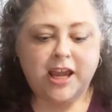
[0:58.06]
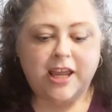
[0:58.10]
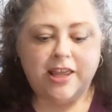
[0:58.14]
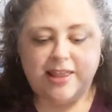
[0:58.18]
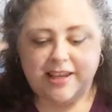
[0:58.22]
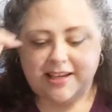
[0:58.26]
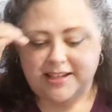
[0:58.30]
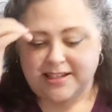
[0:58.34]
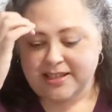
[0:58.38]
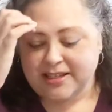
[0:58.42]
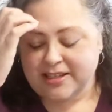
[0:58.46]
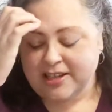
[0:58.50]

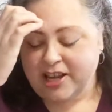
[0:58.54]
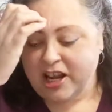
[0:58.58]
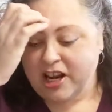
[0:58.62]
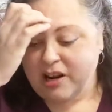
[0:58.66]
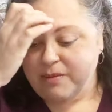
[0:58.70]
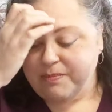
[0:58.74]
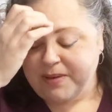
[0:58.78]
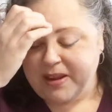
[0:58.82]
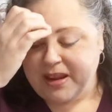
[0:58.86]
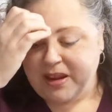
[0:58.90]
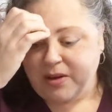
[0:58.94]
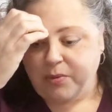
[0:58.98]
this is going to
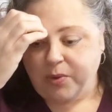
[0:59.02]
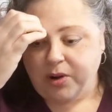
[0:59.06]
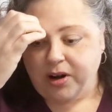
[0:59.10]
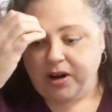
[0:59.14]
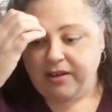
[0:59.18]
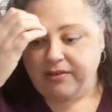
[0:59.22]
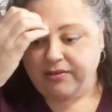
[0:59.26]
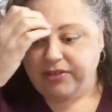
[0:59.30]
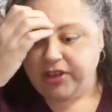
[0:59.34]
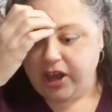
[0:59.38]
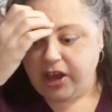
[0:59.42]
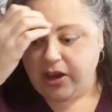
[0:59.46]
be one
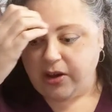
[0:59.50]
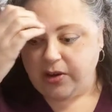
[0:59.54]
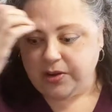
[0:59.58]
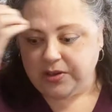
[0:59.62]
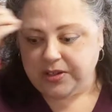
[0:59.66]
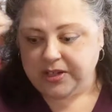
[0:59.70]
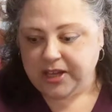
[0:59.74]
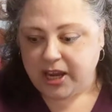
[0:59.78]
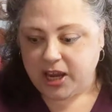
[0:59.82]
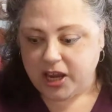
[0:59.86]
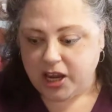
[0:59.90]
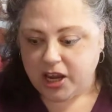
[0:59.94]
of
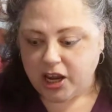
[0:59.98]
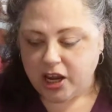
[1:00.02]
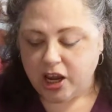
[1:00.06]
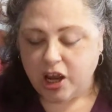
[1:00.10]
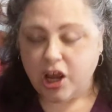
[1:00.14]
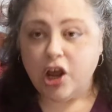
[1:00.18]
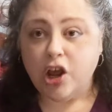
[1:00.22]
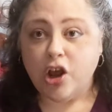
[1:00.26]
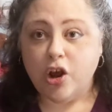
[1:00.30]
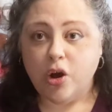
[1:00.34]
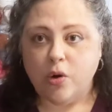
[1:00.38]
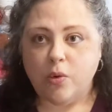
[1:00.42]
those,
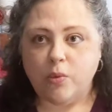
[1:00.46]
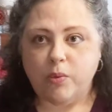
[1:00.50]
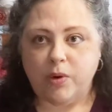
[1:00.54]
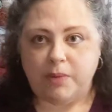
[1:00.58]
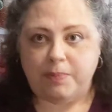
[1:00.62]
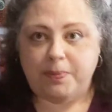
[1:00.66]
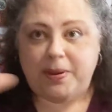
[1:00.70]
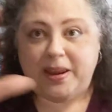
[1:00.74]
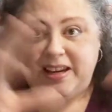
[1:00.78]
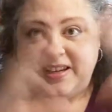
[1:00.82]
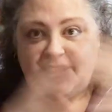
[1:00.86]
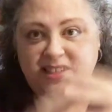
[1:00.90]
we
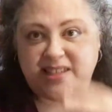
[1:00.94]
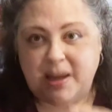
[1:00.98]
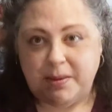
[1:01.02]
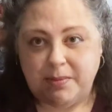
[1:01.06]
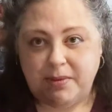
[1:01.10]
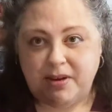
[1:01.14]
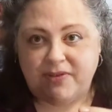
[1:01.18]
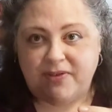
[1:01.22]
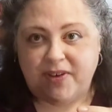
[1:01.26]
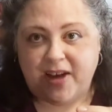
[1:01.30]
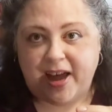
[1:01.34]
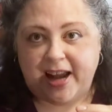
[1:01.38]
pick
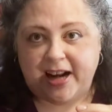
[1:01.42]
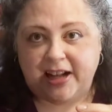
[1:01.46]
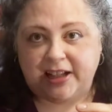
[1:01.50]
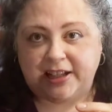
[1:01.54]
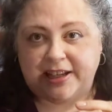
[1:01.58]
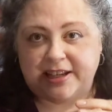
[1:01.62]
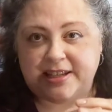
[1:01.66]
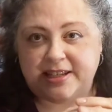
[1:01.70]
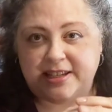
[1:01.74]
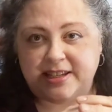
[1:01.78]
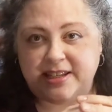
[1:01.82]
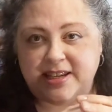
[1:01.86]

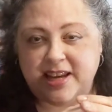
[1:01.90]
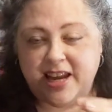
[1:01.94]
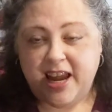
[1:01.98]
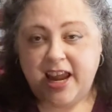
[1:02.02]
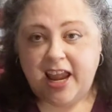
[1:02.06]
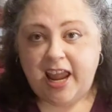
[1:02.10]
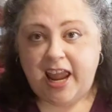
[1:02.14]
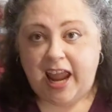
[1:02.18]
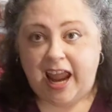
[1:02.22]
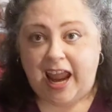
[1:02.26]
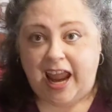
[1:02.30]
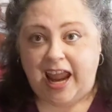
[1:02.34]
semi-finalists
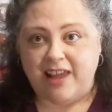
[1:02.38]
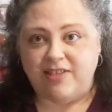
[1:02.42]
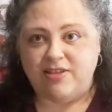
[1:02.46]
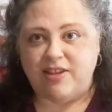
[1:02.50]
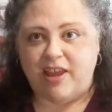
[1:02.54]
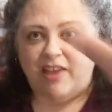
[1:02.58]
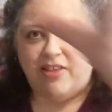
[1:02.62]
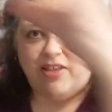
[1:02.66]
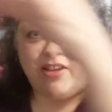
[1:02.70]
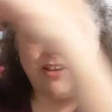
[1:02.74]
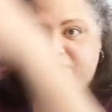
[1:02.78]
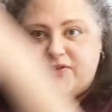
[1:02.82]
and
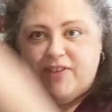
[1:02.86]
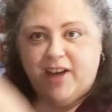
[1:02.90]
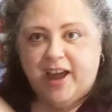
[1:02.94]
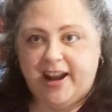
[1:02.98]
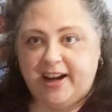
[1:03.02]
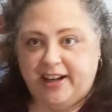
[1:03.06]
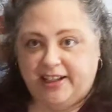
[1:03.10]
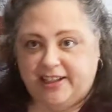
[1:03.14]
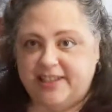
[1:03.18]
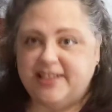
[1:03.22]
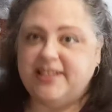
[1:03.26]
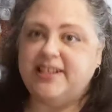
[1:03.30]
then the
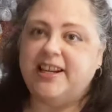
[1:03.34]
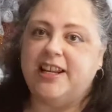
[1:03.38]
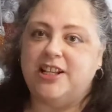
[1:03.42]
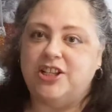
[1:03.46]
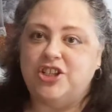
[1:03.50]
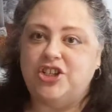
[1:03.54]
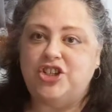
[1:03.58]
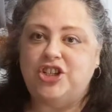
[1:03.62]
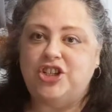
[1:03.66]
finalist gets